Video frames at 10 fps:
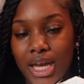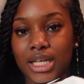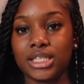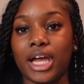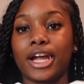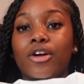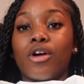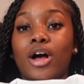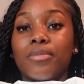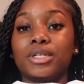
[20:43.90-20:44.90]
and it's like
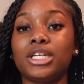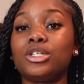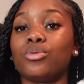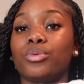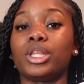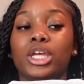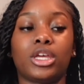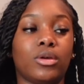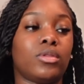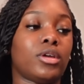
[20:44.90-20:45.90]
cropped. It's really
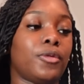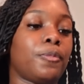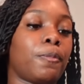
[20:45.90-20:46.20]
cute though.